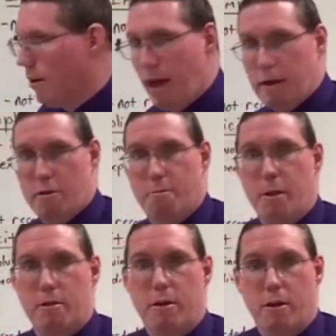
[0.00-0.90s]
into
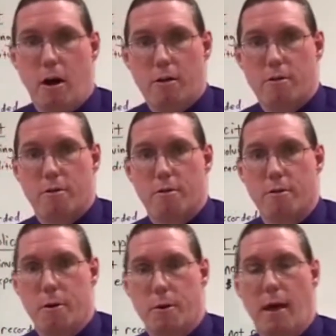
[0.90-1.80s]
explicit costs.
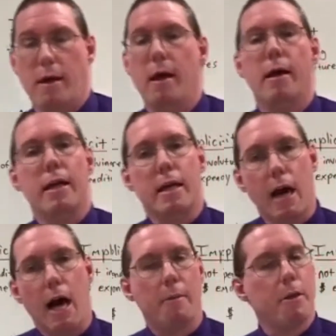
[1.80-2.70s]
Okay?
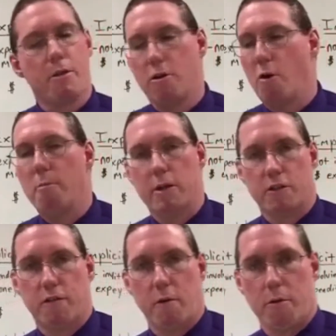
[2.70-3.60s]
Economists go much
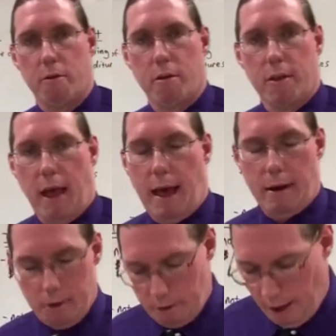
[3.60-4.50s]
further than that.
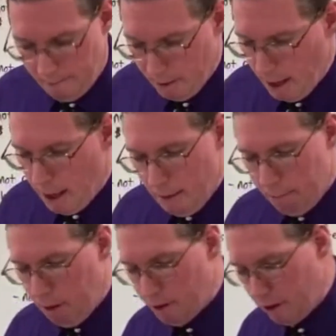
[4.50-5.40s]
Okay?
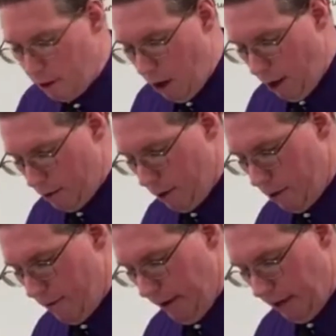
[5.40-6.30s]
Implicit costs. Let's
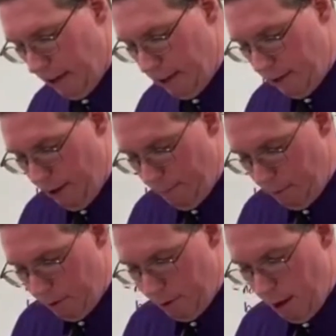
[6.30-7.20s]
see if I get any
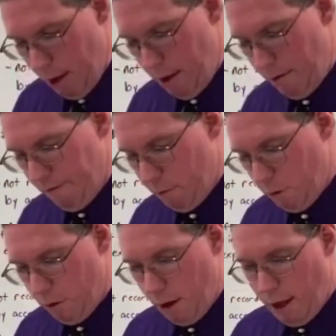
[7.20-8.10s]
examples
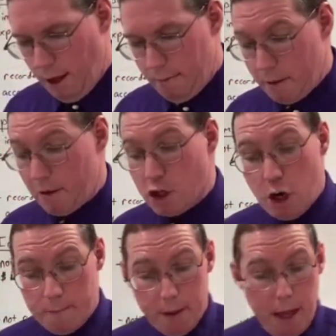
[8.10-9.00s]
for a business.
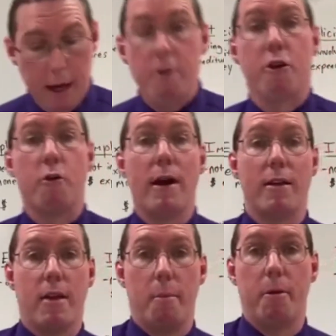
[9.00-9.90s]
Sure. Here's a great
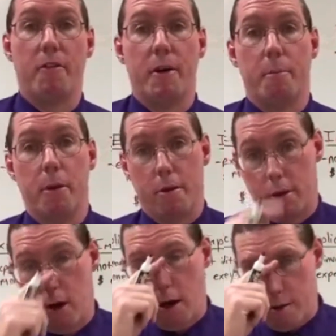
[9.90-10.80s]
example of an implicit
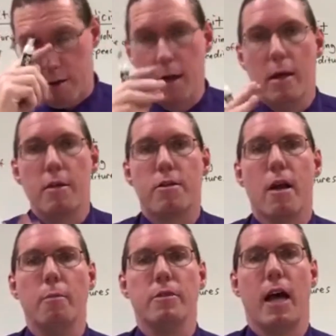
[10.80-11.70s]
cost.
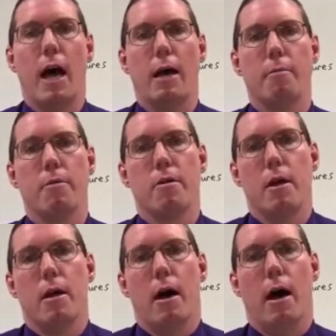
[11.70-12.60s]
Sometimes,
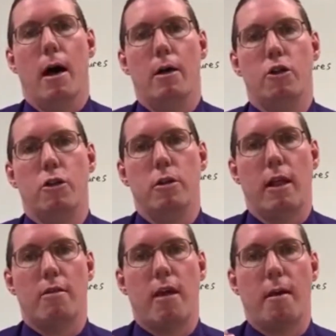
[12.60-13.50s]

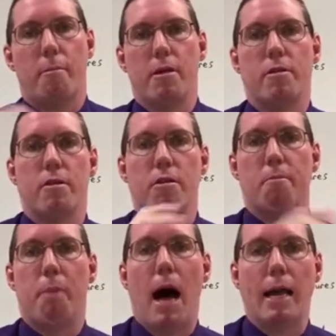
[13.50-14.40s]
let's say a business is
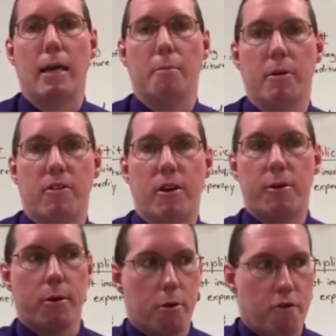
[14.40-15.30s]
buying
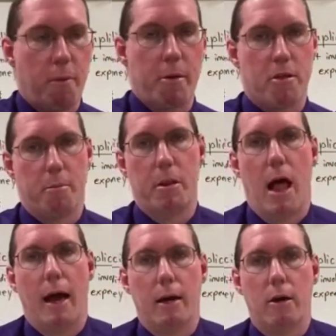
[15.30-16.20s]
materials from a
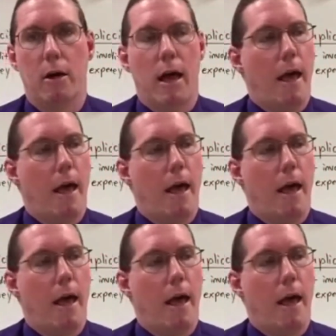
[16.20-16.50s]
supplier